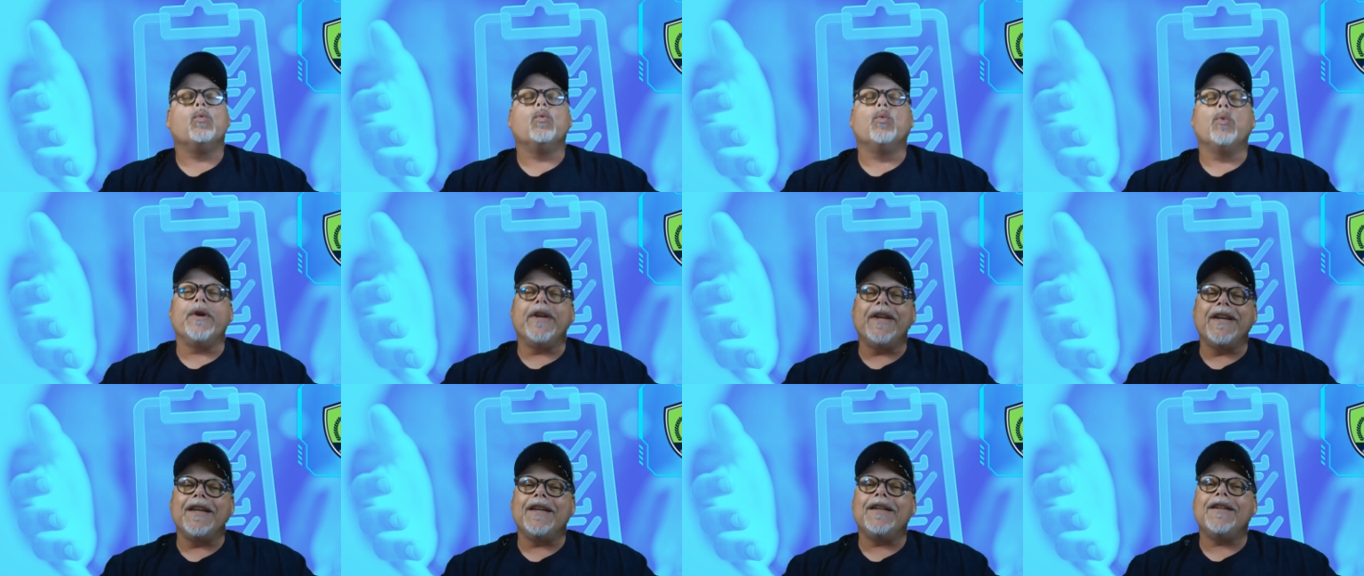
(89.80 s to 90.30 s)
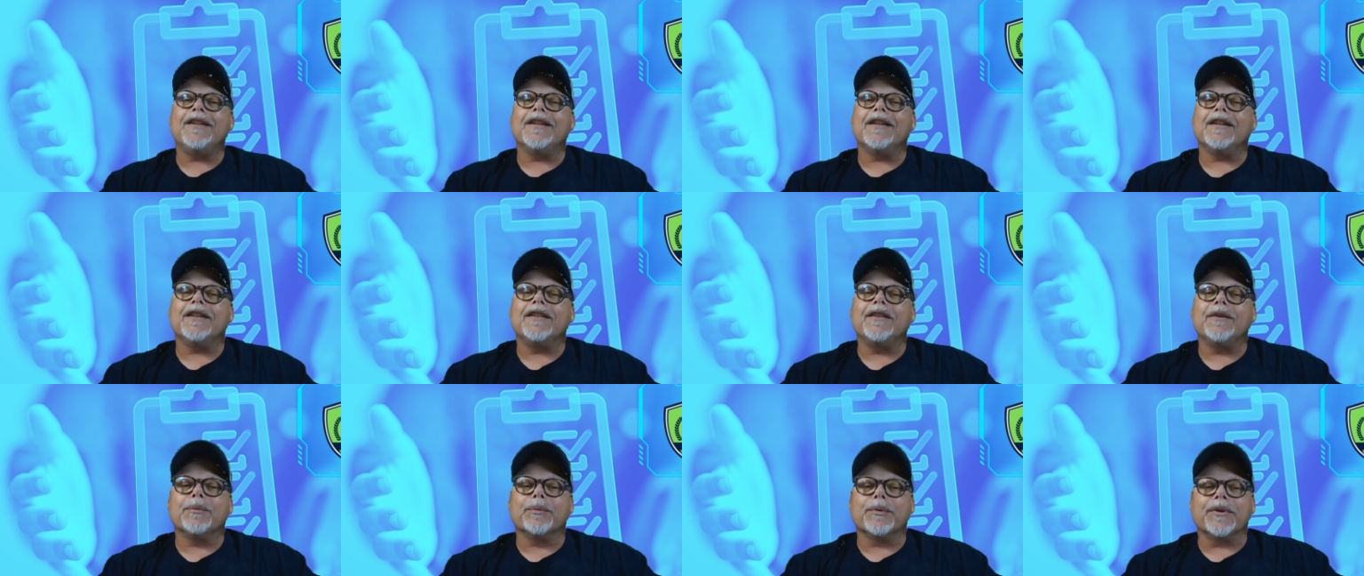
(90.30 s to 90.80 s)
we
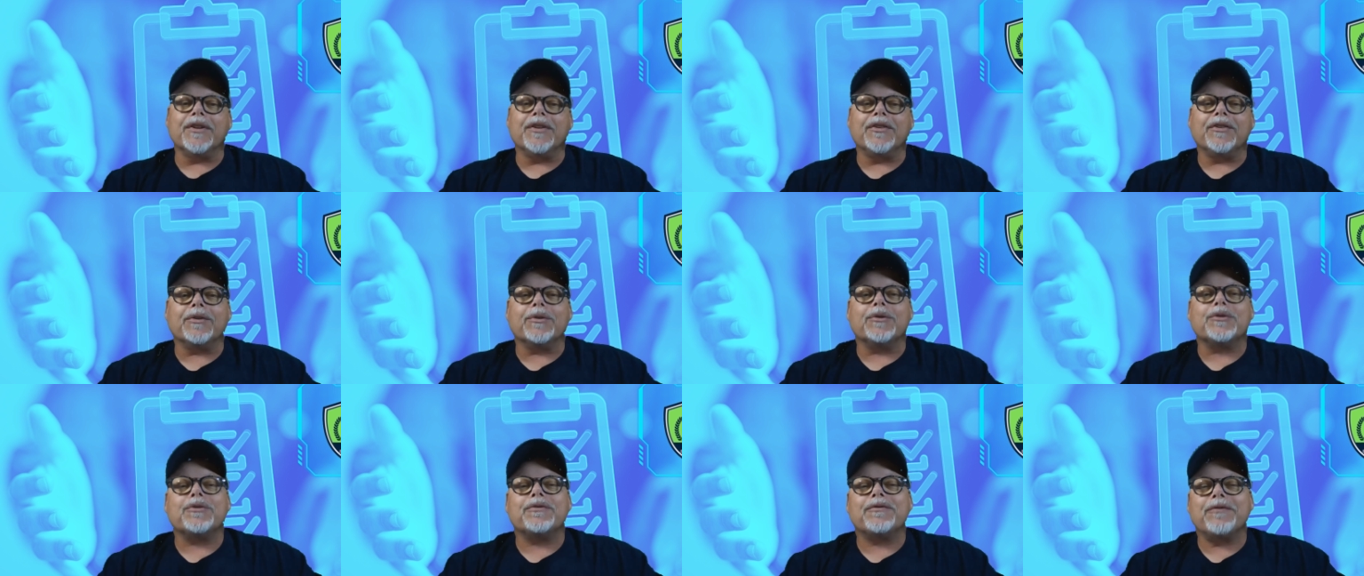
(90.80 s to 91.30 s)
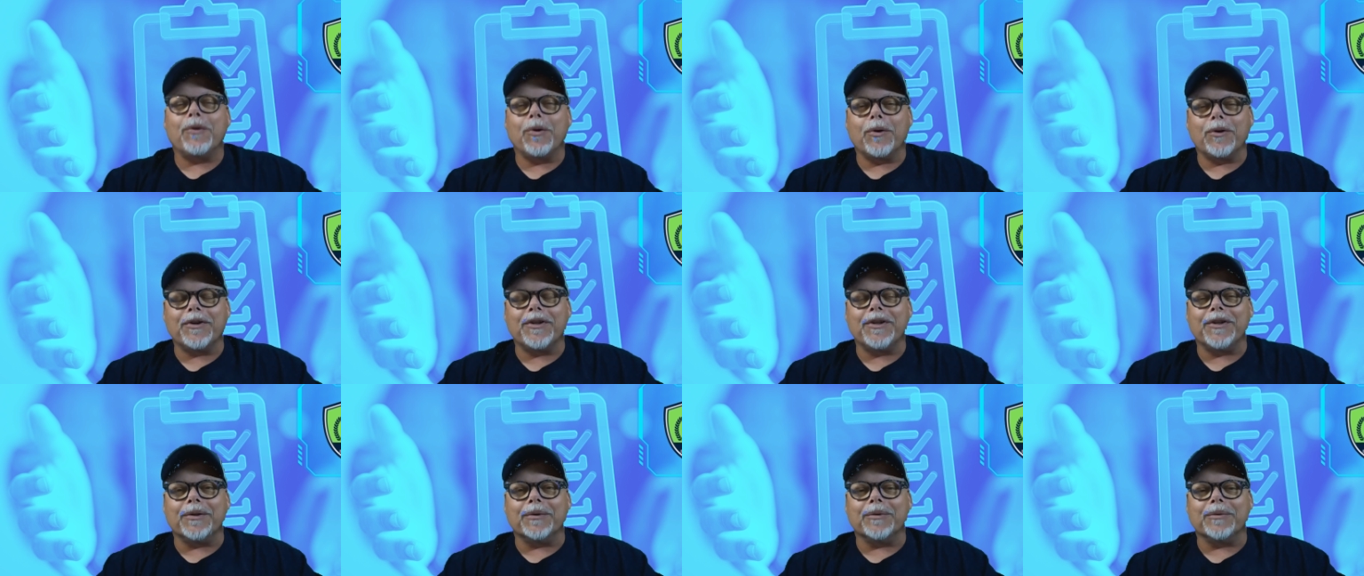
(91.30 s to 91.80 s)
did the research for
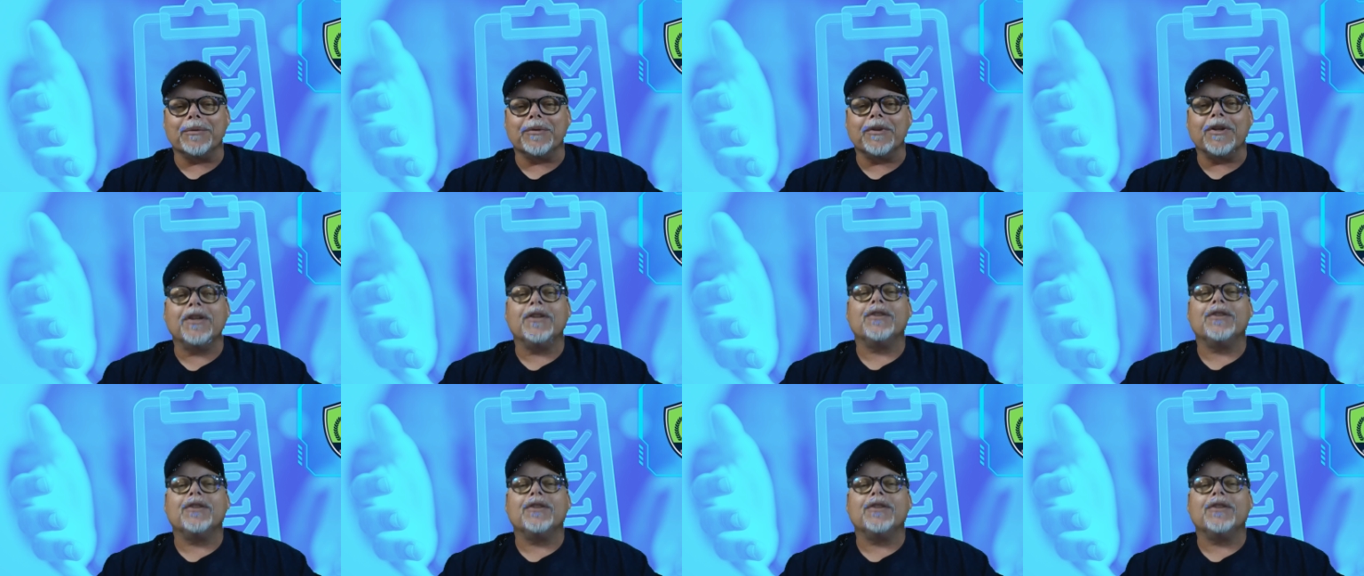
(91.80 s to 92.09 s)
you